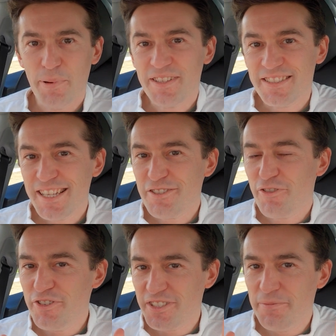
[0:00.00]
But Tesla
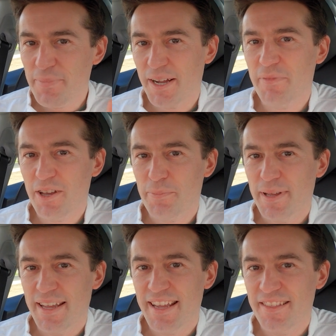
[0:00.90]
owners can back me up
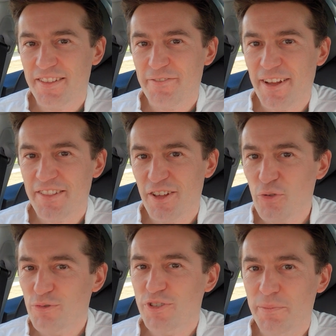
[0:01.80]
here in the fact that
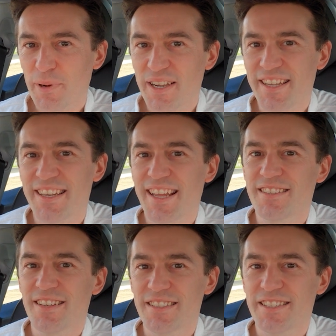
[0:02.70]
autopilot can
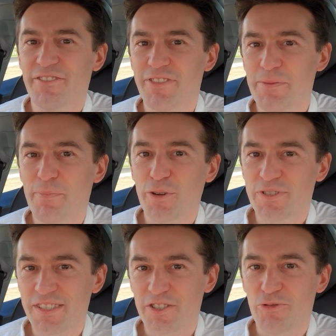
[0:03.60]
handle itself in most
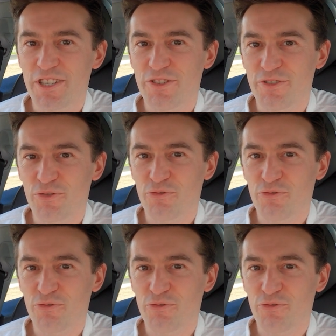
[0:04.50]
situations